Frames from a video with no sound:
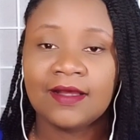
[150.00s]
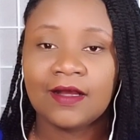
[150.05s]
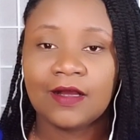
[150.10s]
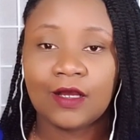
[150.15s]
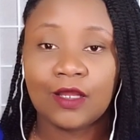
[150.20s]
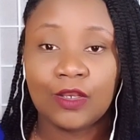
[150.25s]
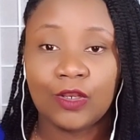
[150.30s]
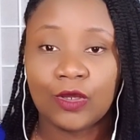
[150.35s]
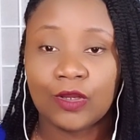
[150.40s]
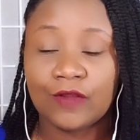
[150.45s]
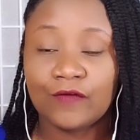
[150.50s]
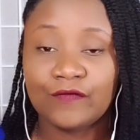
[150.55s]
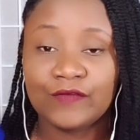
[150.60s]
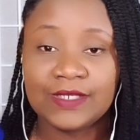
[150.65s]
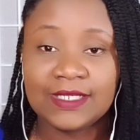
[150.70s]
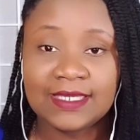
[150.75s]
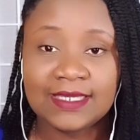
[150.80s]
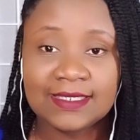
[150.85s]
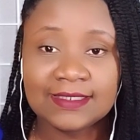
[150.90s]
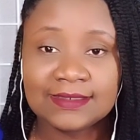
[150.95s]
a lot of
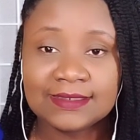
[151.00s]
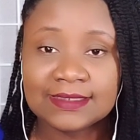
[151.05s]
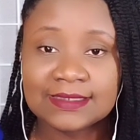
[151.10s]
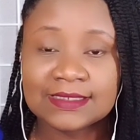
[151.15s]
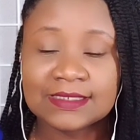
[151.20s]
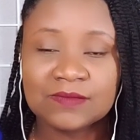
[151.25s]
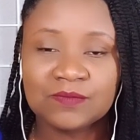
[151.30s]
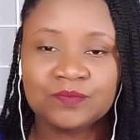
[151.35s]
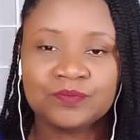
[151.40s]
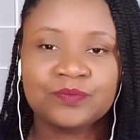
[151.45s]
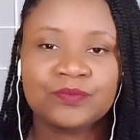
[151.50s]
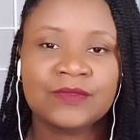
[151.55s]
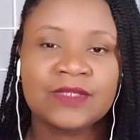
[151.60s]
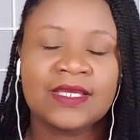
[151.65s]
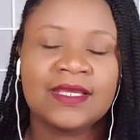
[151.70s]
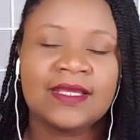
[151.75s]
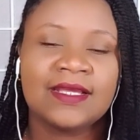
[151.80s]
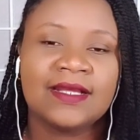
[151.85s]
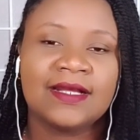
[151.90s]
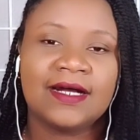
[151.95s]
leads,
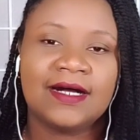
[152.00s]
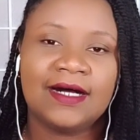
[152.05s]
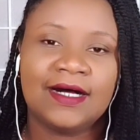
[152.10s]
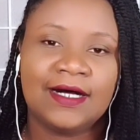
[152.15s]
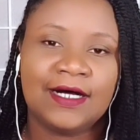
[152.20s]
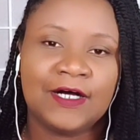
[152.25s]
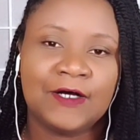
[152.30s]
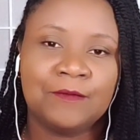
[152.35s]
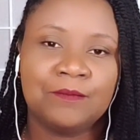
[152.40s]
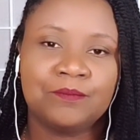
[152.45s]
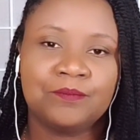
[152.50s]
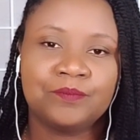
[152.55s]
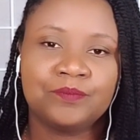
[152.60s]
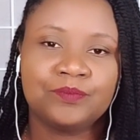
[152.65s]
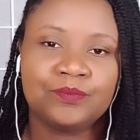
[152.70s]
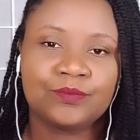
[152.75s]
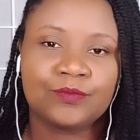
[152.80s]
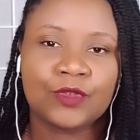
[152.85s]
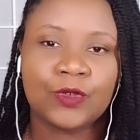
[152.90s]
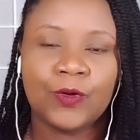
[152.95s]

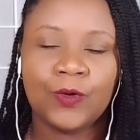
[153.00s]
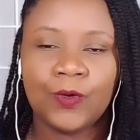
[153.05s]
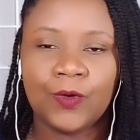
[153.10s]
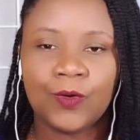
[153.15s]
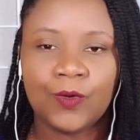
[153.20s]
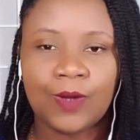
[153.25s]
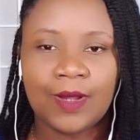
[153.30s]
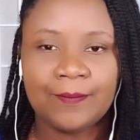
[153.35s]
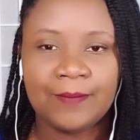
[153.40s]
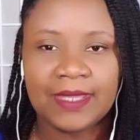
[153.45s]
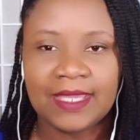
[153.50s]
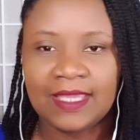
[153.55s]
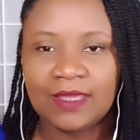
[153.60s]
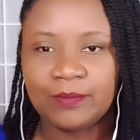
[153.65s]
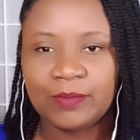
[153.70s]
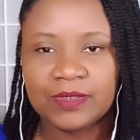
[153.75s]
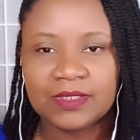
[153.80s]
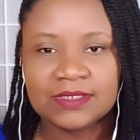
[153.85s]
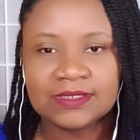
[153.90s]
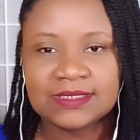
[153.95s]
or I'm
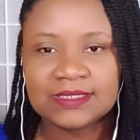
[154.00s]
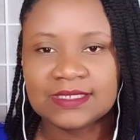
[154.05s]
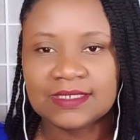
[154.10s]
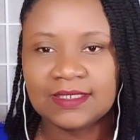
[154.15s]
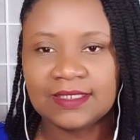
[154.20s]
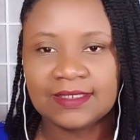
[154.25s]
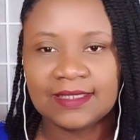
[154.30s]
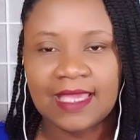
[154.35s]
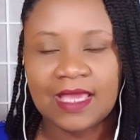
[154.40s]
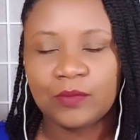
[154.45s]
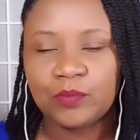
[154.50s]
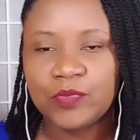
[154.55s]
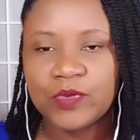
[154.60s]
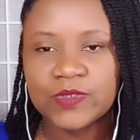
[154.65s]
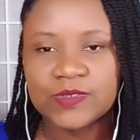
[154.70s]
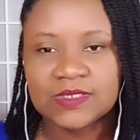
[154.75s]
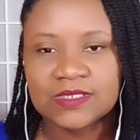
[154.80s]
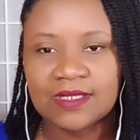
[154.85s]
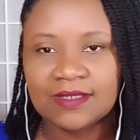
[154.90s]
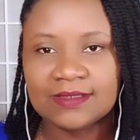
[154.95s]
able to get
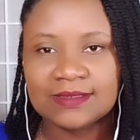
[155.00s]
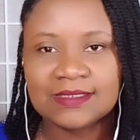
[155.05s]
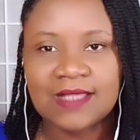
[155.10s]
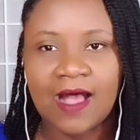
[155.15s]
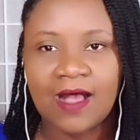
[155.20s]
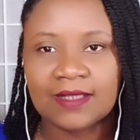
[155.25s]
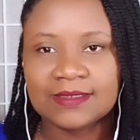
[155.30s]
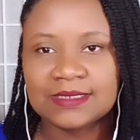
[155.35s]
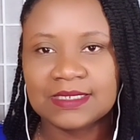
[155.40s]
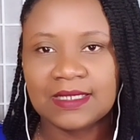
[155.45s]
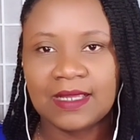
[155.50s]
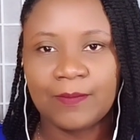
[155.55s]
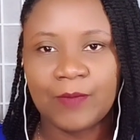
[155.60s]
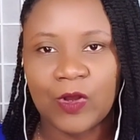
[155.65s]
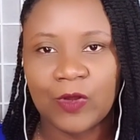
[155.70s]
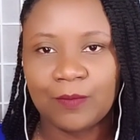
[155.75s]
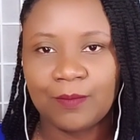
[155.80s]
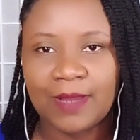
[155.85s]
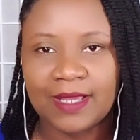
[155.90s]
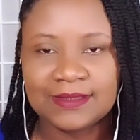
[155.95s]
persons asking
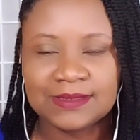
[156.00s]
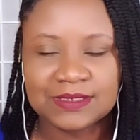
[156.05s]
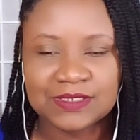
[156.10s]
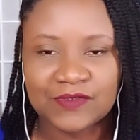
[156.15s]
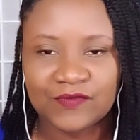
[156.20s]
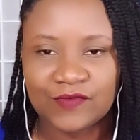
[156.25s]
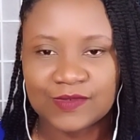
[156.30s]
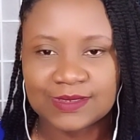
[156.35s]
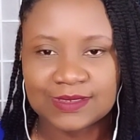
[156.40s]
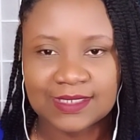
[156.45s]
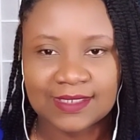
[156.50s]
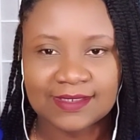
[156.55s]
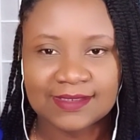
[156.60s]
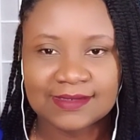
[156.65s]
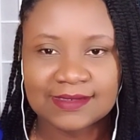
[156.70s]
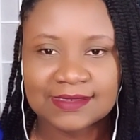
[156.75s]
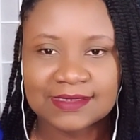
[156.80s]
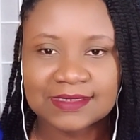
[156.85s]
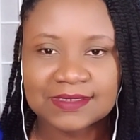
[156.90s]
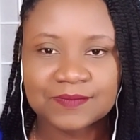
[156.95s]
about my
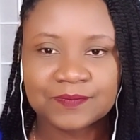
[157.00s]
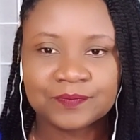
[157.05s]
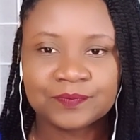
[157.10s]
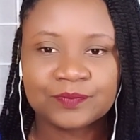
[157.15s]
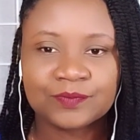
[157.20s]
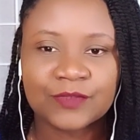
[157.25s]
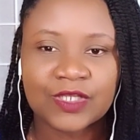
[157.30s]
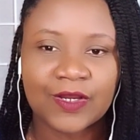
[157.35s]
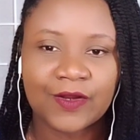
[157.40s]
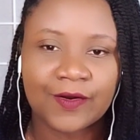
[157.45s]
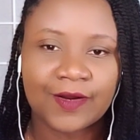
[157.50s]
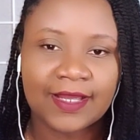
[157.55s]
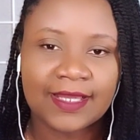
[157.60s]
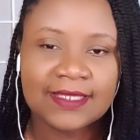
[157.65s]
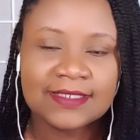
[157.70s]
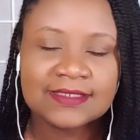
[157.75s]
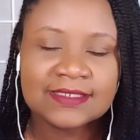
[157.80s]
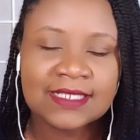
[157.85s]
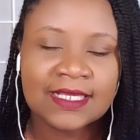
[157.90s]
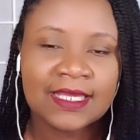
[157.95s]
services. All
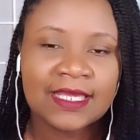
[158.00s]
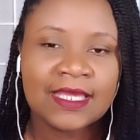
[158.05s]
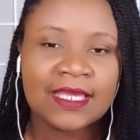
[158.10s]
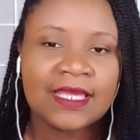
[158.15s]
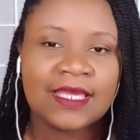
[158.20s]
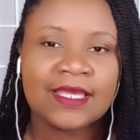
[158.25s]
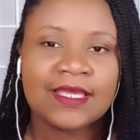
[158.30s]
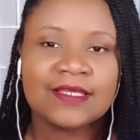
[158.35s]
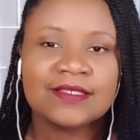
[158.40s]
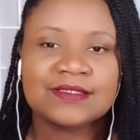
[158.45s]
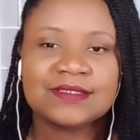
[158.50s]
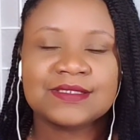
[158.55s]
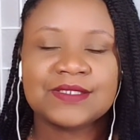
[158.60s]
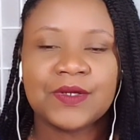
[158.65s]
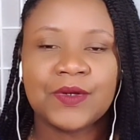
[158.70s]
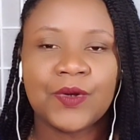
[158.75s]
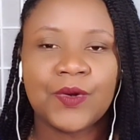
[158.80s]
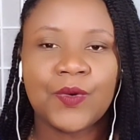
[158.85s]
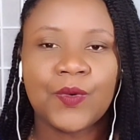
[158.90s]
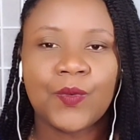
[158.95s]
right.
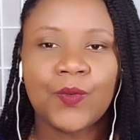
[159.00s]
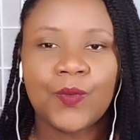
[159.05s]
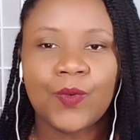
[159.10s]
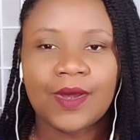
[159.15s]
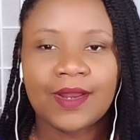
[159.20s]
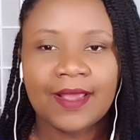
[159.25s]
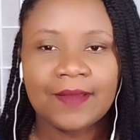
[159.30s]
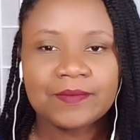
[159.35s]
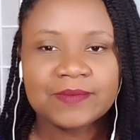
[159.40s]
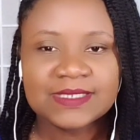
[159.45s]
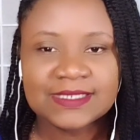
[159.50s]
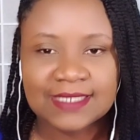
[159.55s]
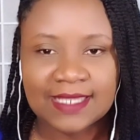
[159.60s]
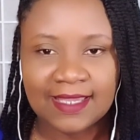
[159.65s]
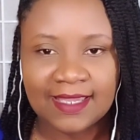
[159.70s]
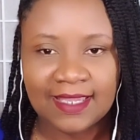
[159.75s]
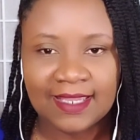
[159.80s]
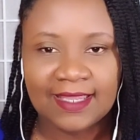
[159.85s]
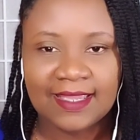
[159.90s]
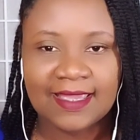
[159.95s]
So what I'm
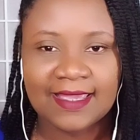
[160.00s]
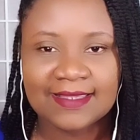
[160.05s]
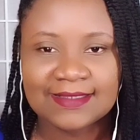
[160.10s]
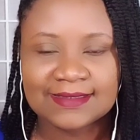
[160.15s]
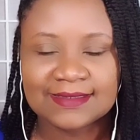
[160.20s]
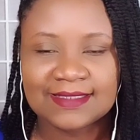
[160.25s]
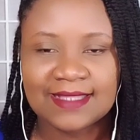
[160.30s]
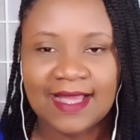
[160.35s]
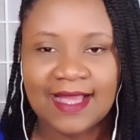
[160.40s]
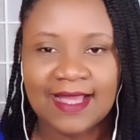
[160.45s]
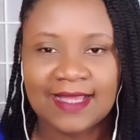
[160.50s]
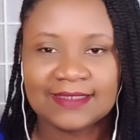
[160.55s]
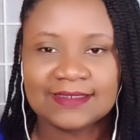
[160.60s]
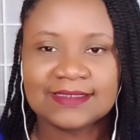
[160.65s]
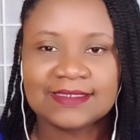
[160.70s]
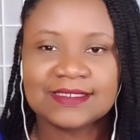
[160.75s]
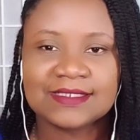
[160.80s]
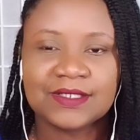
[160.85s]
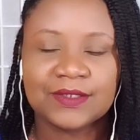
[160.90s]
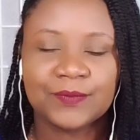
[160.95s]
saying is
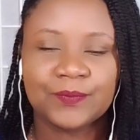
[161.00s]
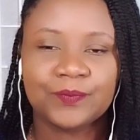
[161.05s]
that